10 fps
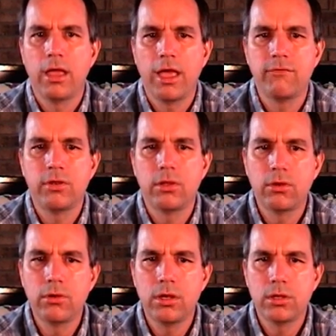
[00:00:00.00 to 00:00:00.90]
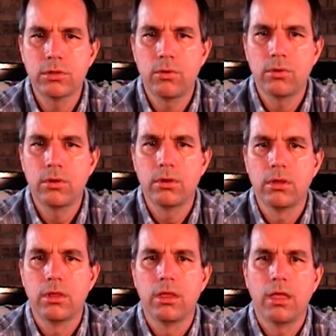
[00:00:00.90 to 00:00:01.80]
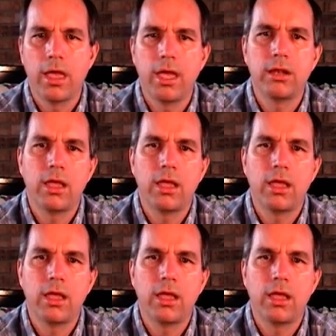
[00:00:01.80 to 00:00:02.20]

having a learning disorder at